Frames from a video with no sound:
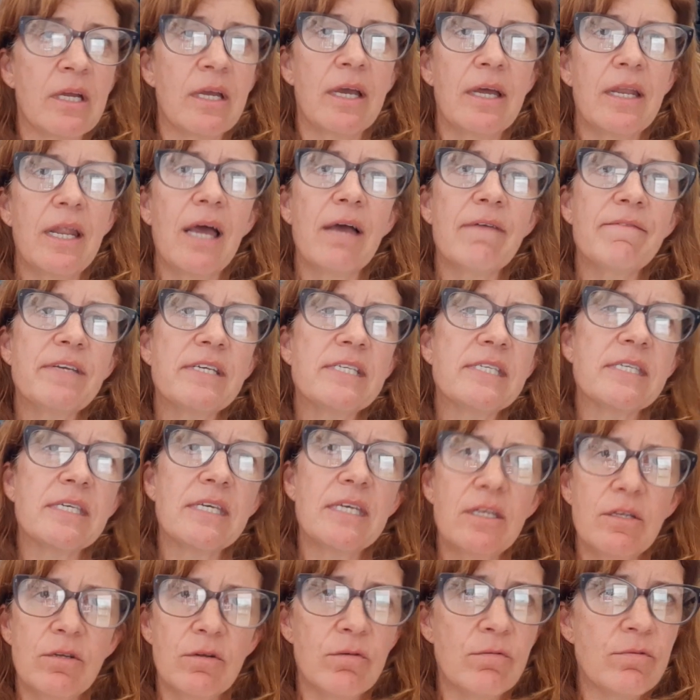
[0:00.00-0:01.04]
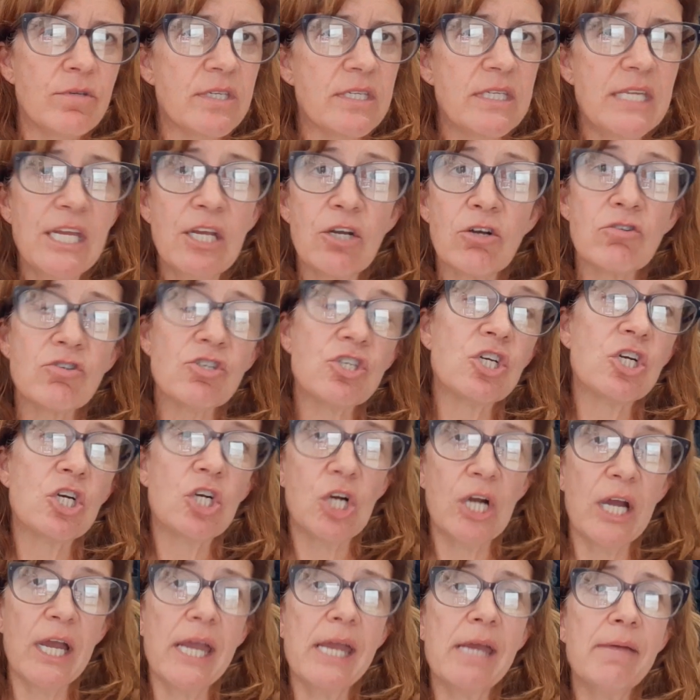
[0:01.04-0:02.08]
And obviously, you know, sneakers are
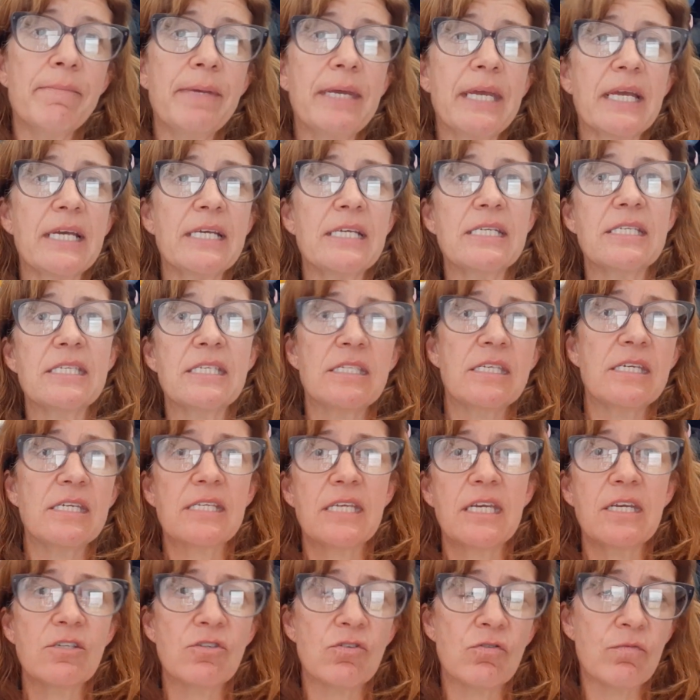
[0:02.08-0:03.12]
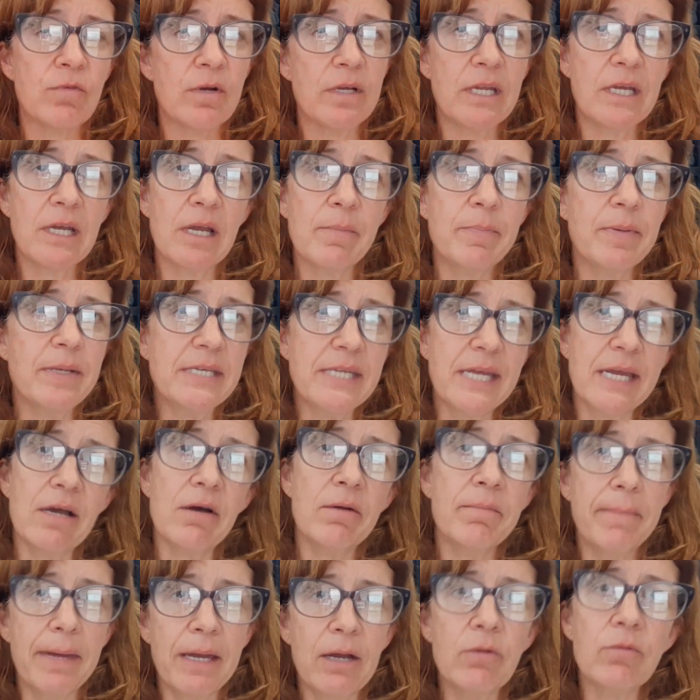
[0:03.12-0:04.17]
great because these kids are running up and
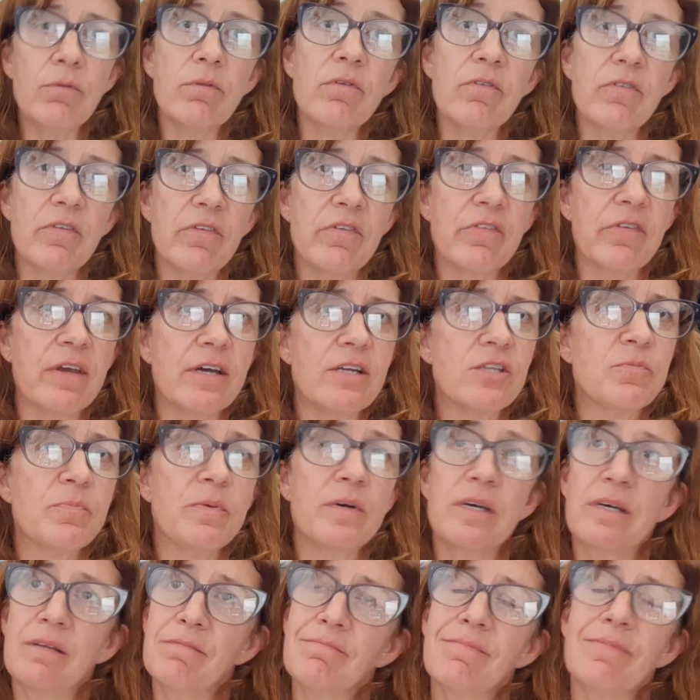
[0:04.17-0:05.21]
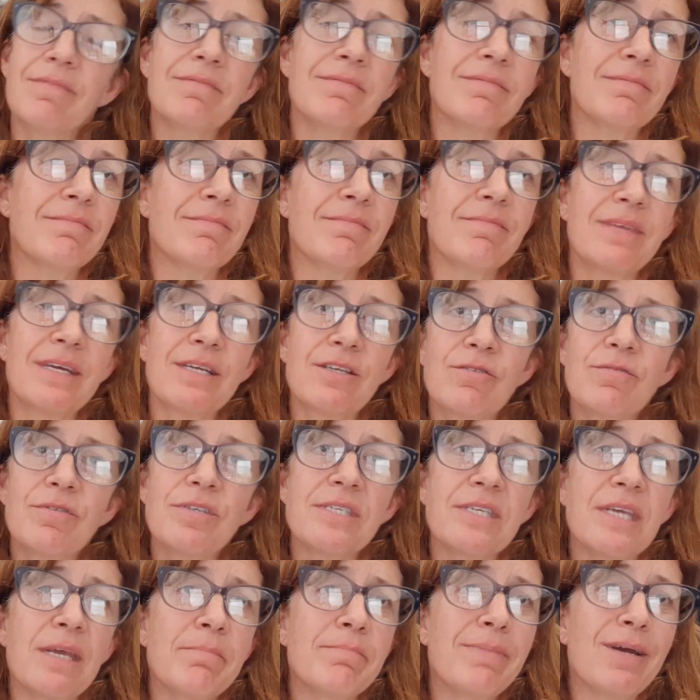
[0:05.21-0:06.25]
down mountains and such, but they do the
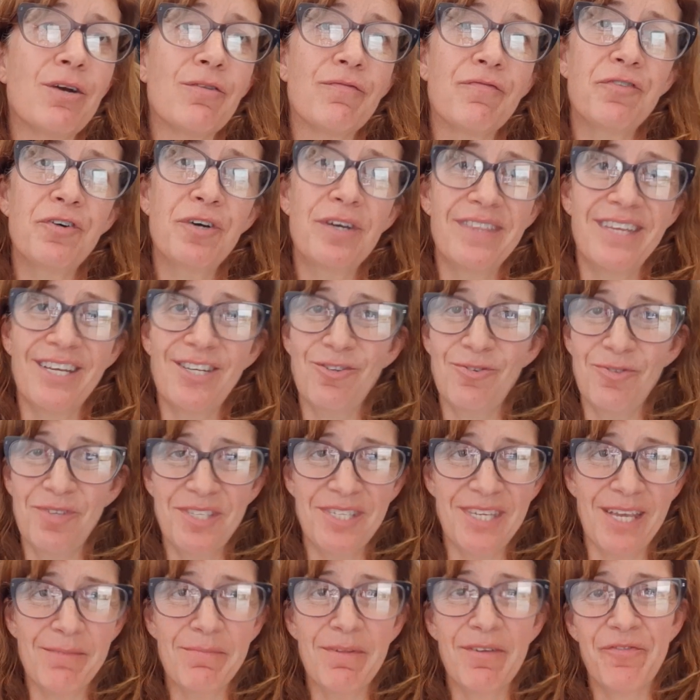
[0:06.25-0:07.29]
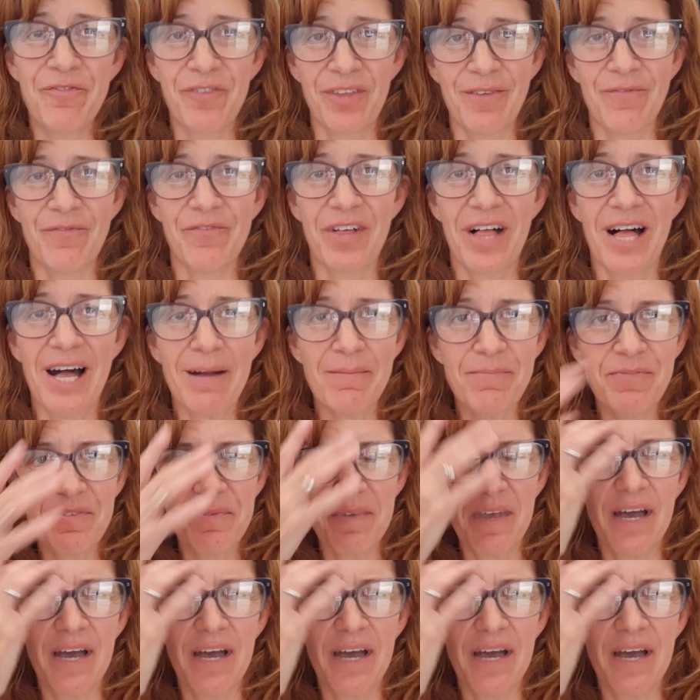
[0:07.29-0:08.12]
same barefoot, they do the same in flip flops.